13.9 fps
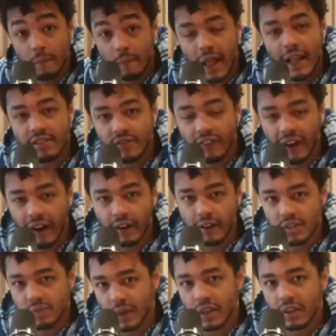that's fair. It's
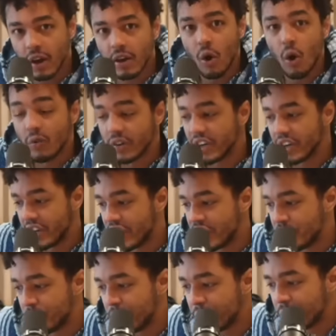been over a year
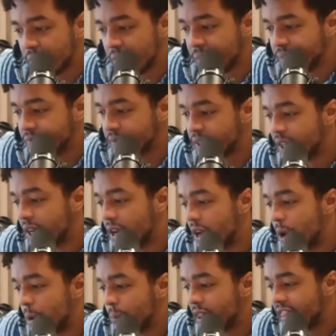you've been with him.
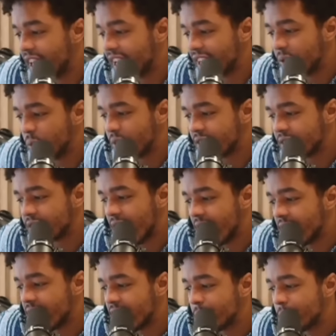But then we
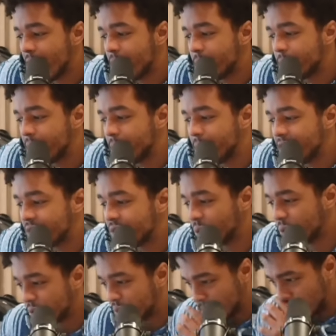decided it might be too
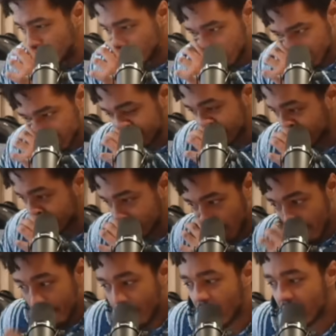soon
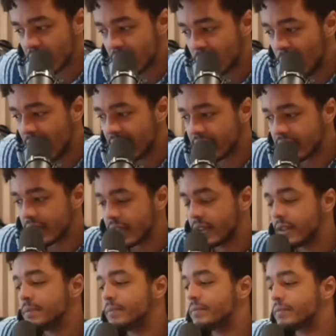and parted ways.
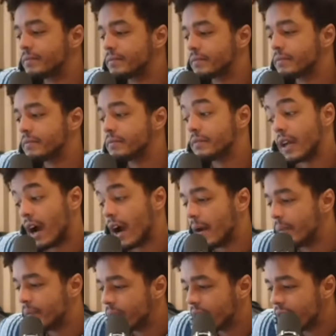All right.
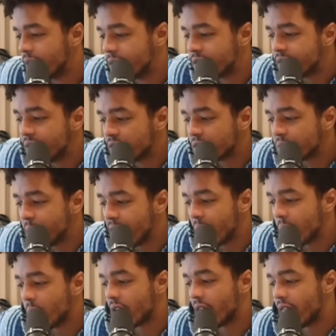Still speaking
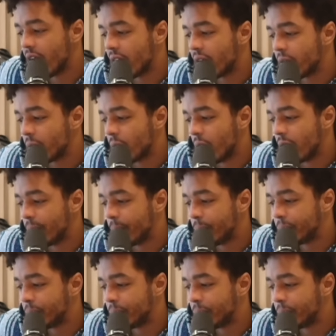with one